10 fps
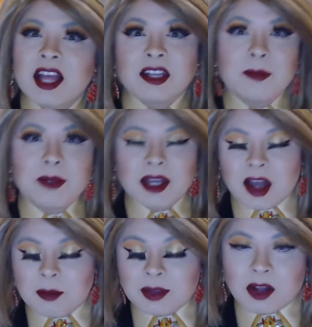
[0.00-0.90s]
leave me a
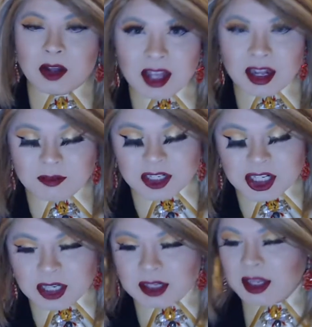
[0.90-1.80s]
comment, all that kind of fun
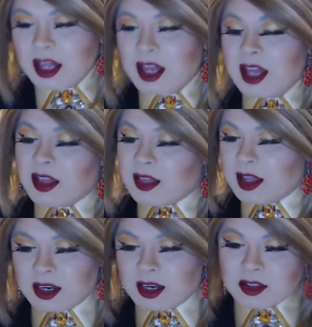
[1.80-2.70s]
shit. And
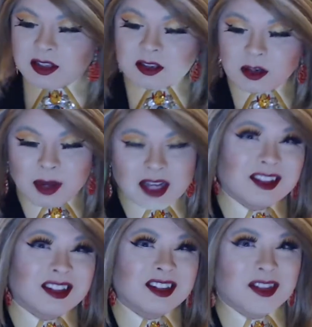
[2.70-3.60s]
then this little box,
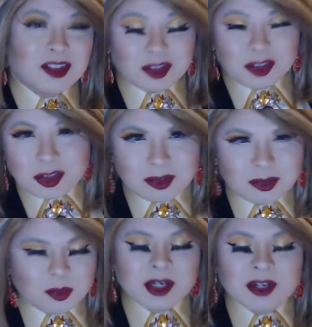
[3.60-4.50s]
it's
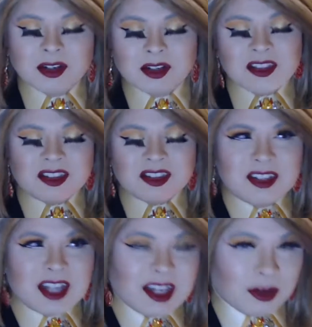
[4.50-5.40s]
weird because it's
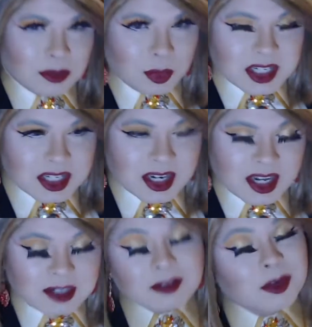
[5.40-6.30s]
dead on Twitch
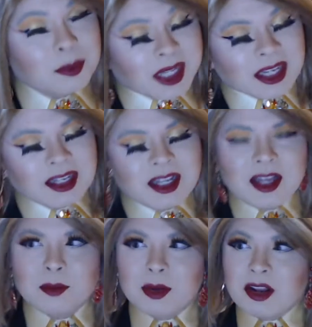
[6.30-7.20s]
tonight for me,
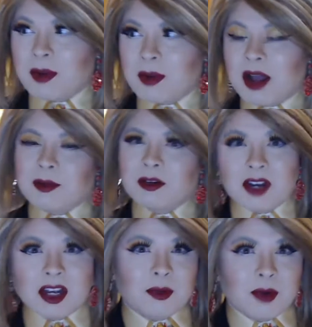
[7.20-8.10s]
but it's popping on
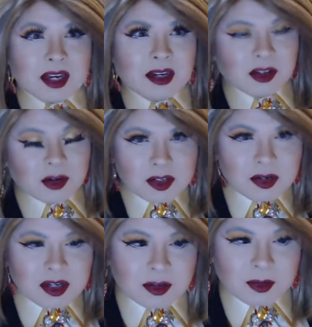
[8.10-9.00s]
fucking Reddit on the
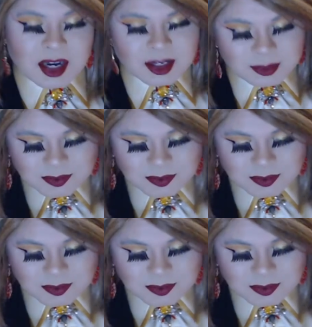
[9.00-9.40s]
cross-dressing Reddit.